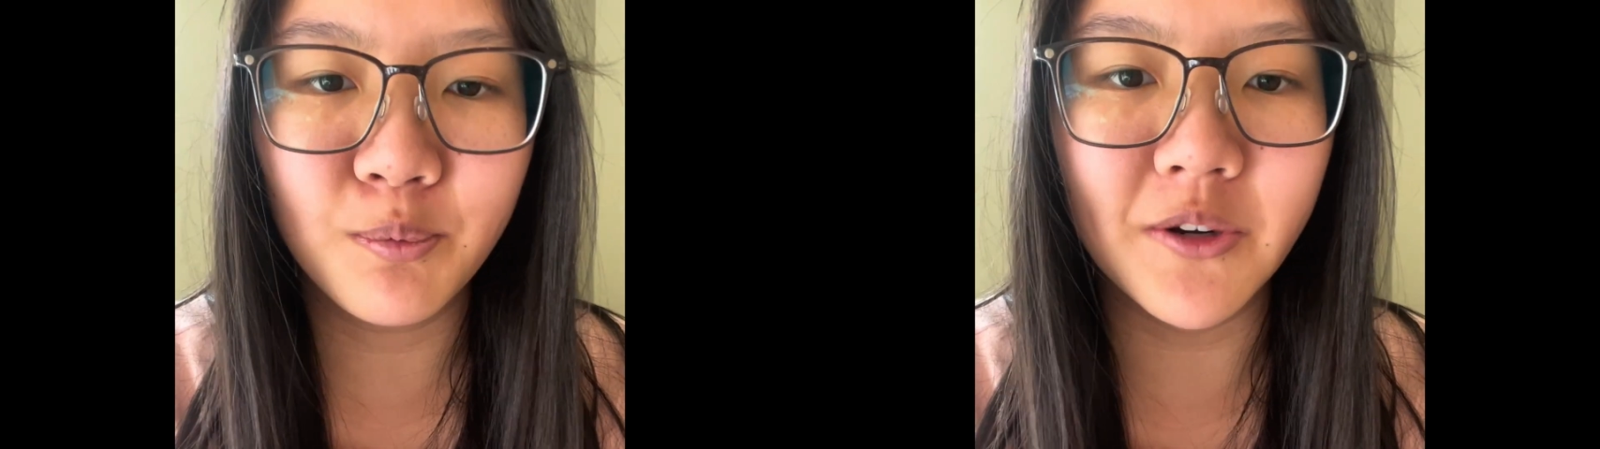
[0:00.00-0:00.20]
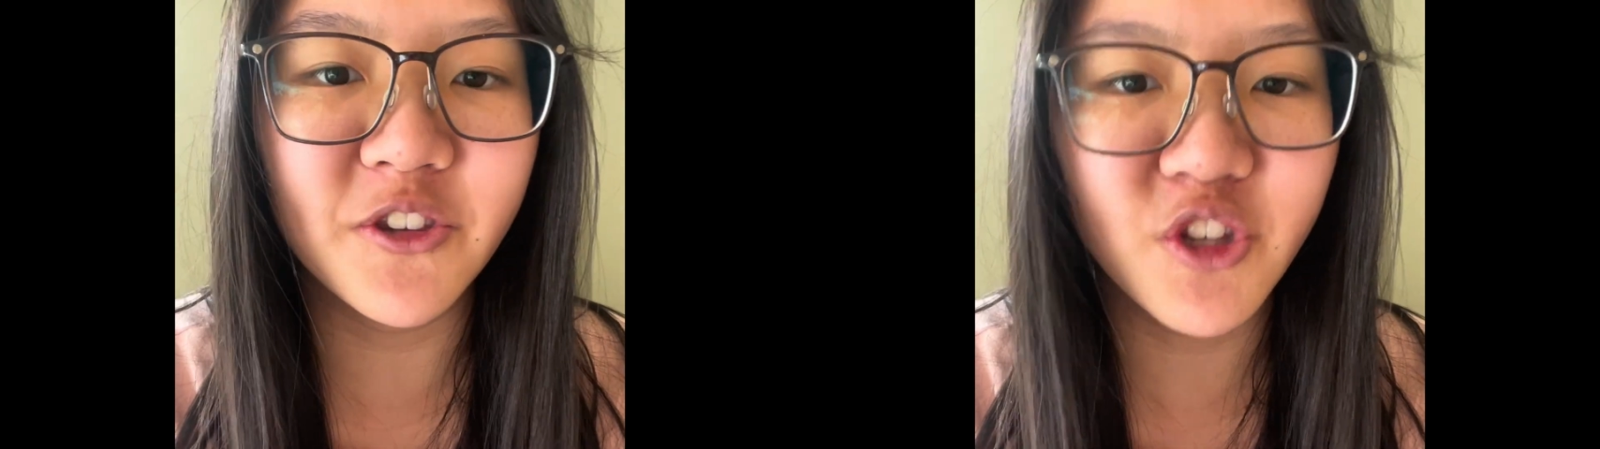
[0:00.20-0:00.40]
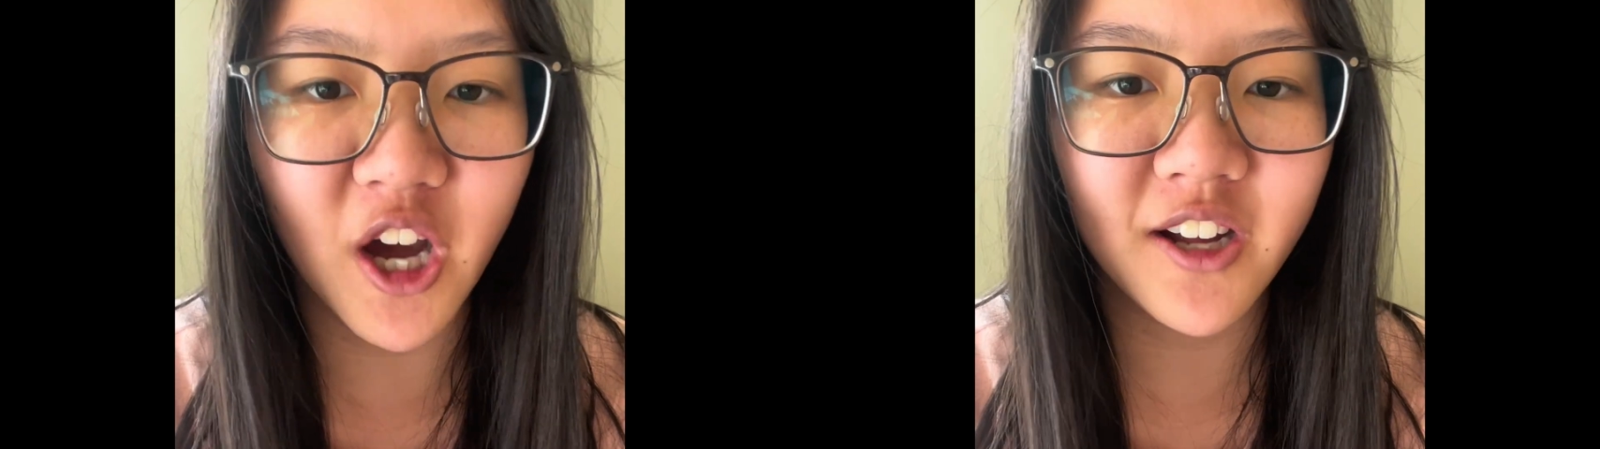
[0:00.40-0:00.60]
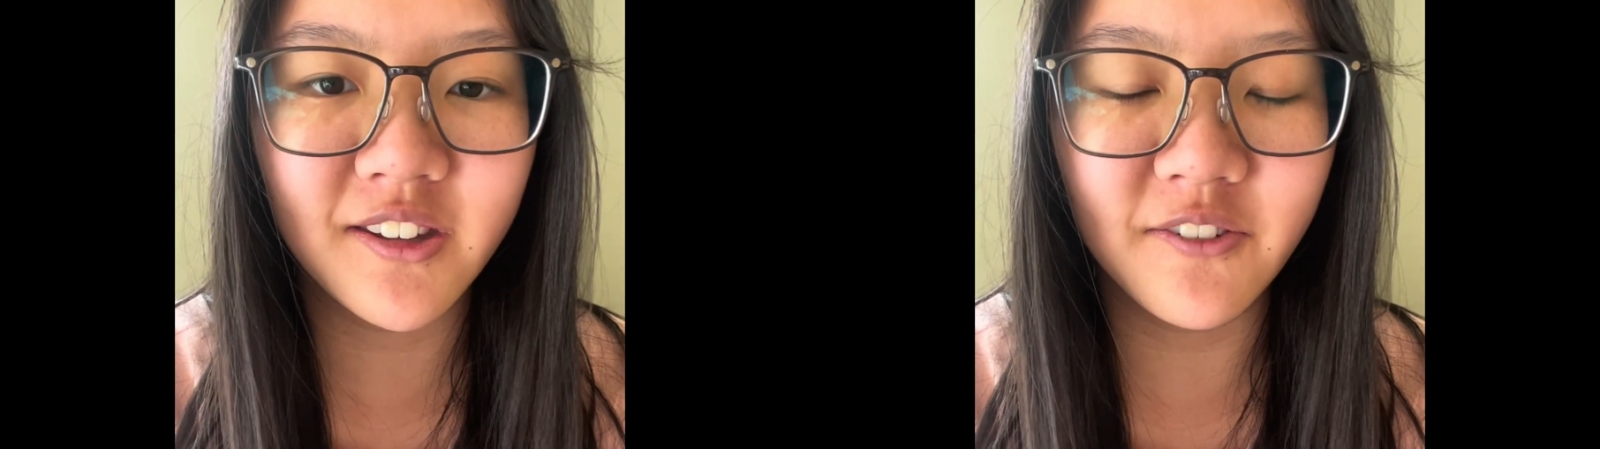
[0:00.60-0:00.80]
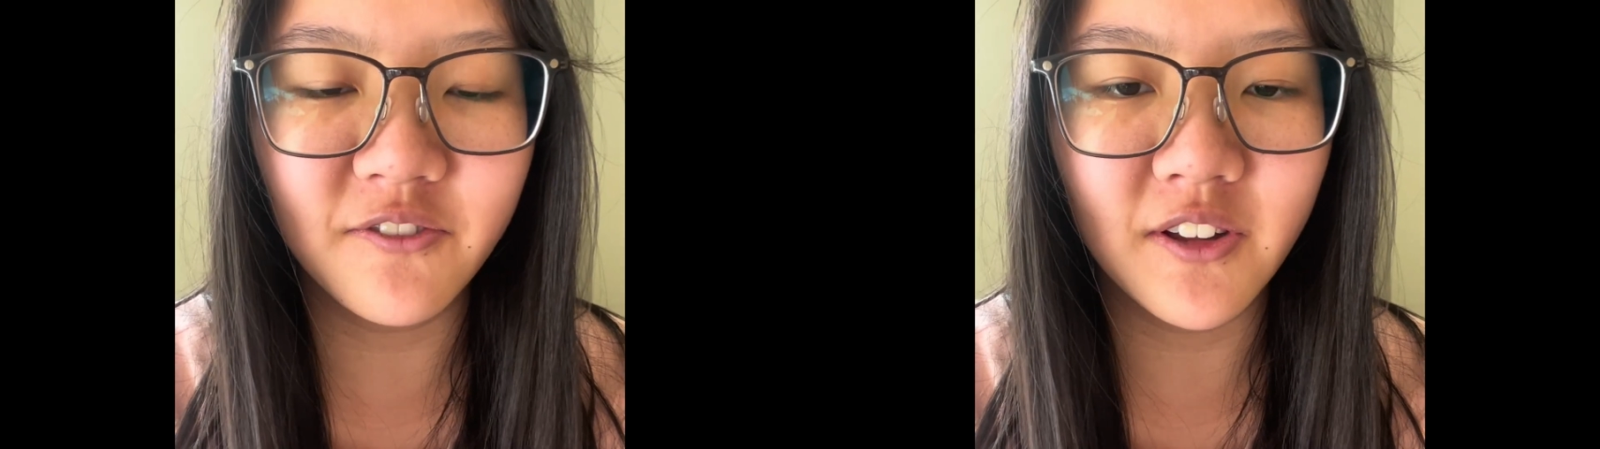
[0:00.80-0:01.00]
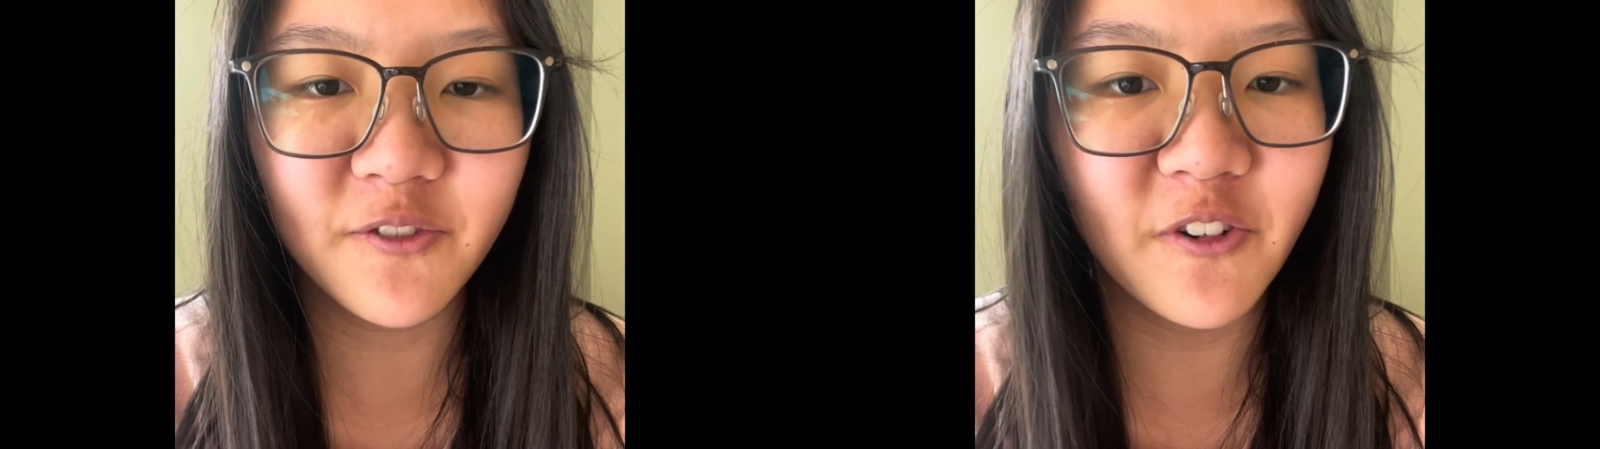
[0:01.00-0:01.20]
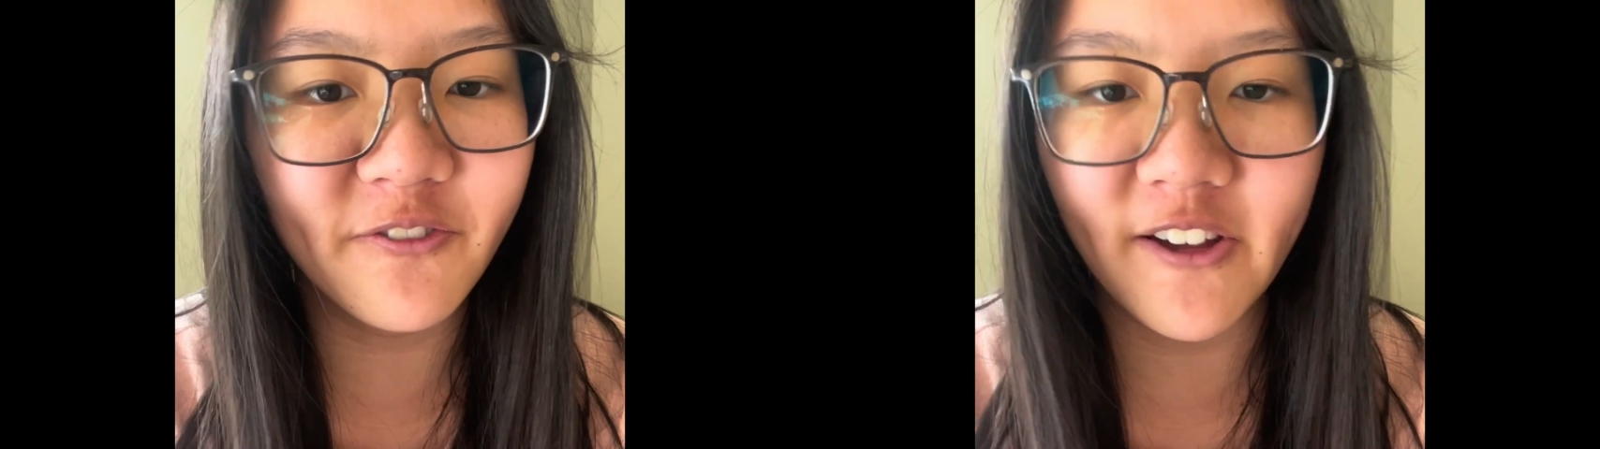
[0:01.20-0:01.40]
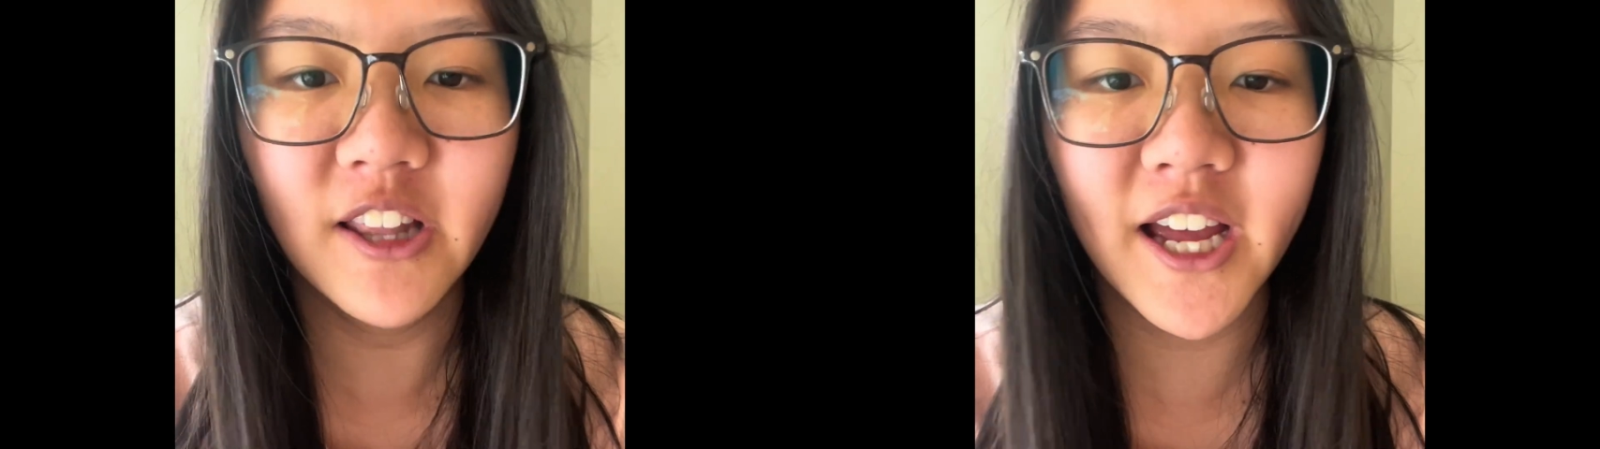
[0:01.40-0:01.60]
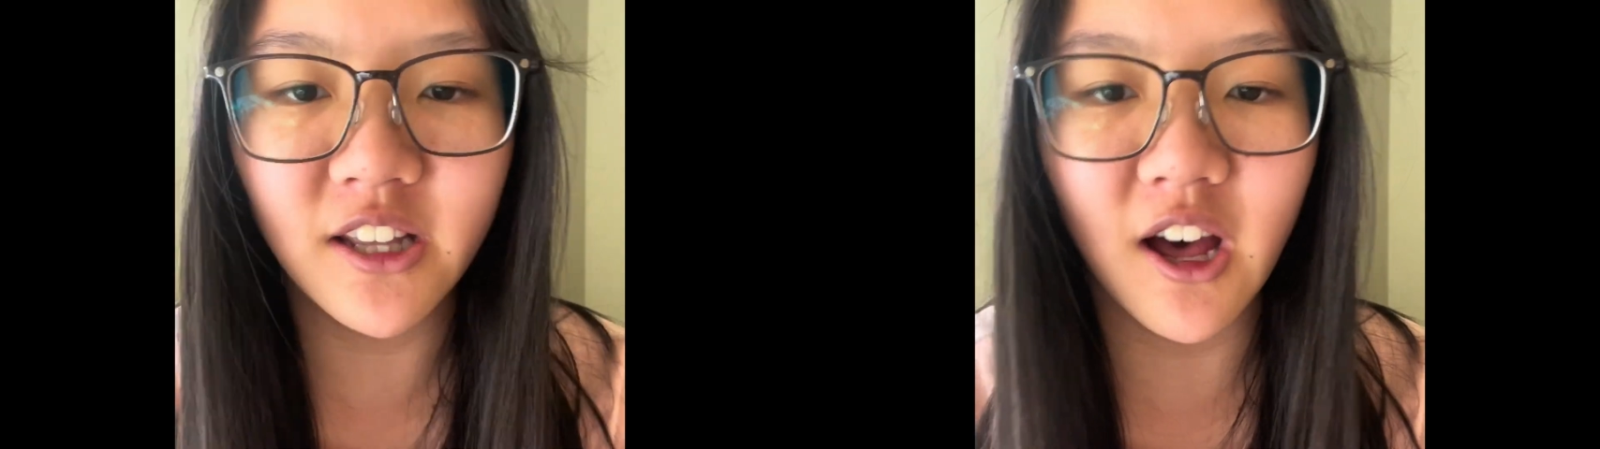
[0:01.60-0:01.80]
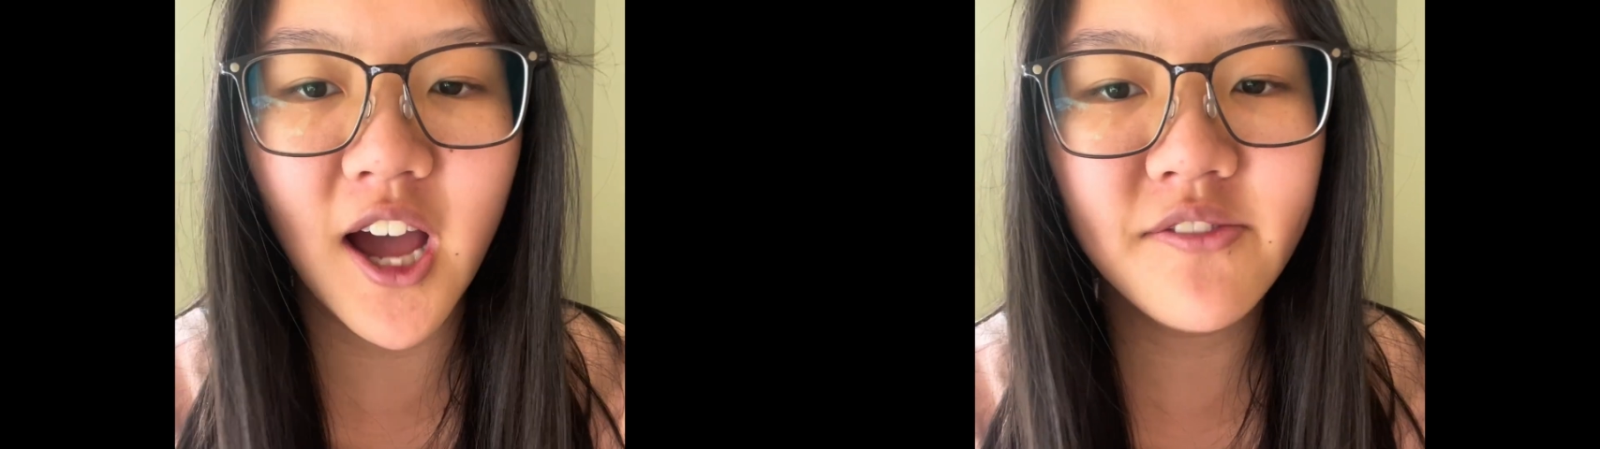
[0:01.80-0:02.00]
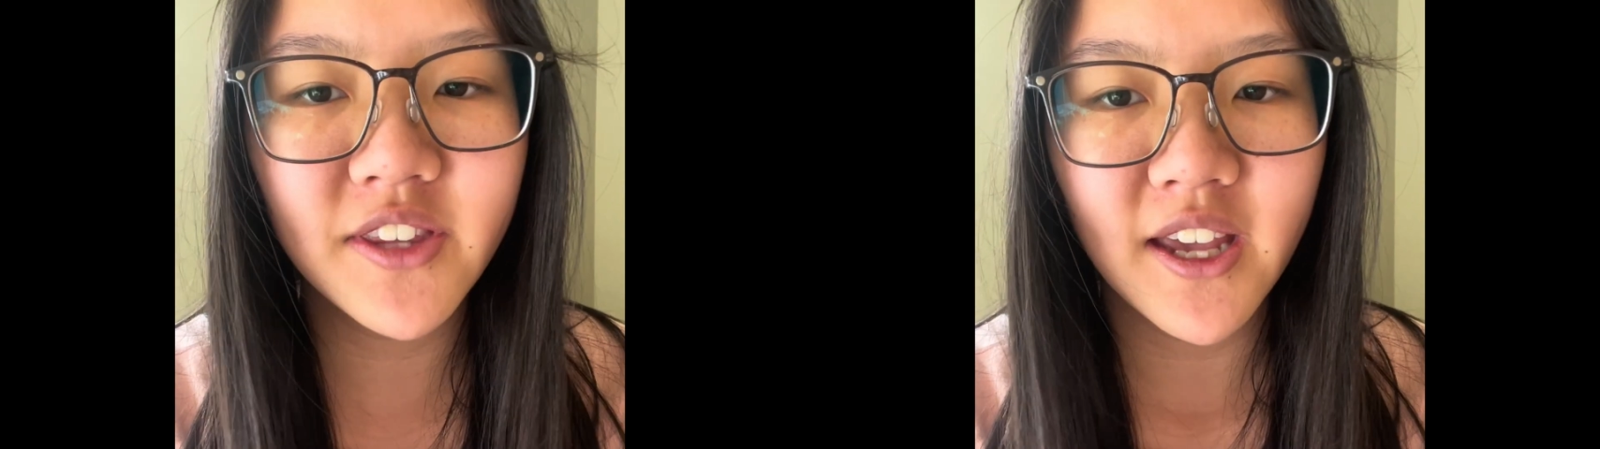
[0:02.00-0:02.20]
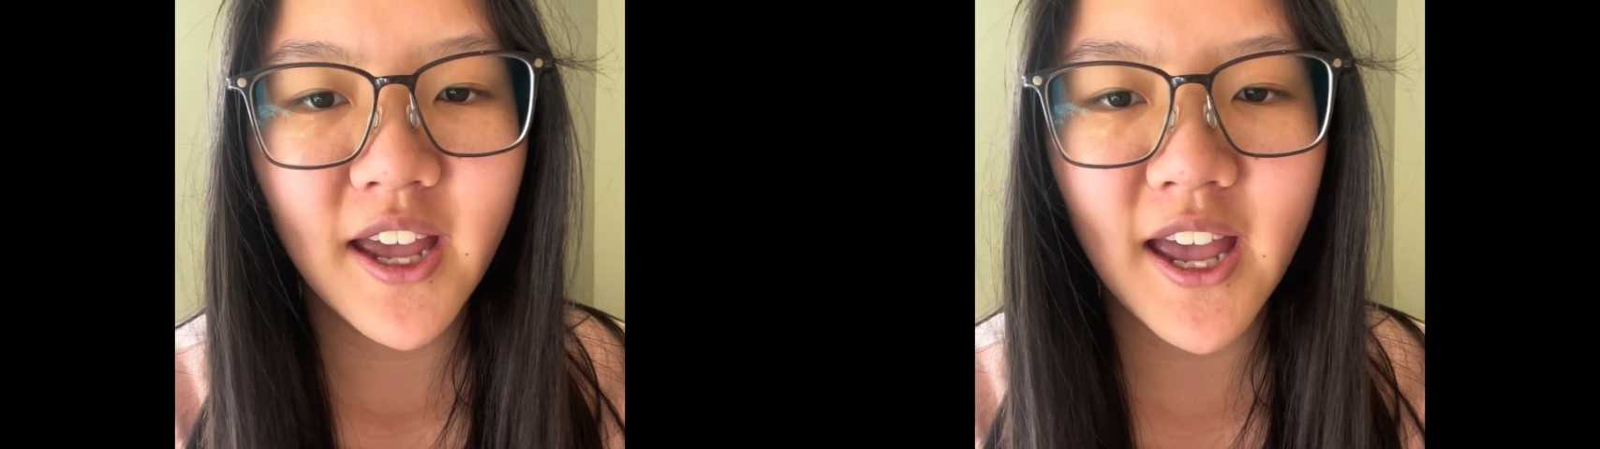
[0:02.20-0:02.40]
productive, fulfilling lives,